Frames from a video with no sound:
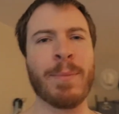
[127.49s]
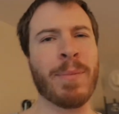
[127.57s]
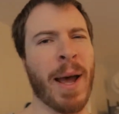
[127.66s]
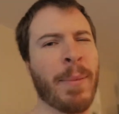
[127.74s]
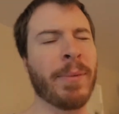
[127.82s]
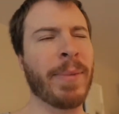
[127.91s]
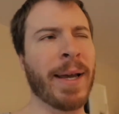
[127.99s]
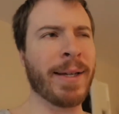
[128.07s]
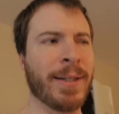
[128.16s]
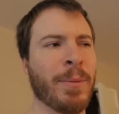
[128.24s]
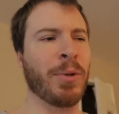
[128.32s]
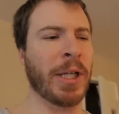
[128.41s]
pop it
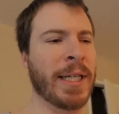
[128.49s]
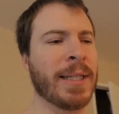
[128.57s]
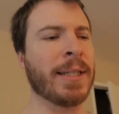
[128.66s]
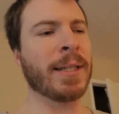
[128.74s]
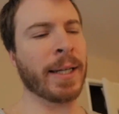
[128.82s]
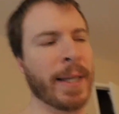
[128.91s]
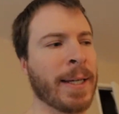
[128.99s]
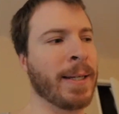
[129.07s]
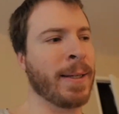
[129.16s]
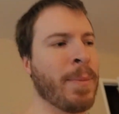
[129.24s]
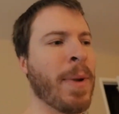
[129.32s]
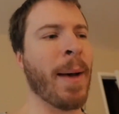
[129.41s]
back into place, like
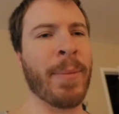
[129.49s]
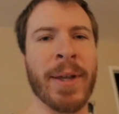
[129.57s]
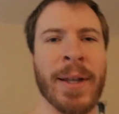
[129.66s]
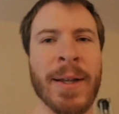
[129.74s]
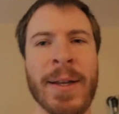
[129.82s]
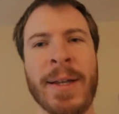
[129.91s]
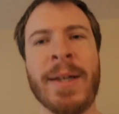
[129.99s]
popping a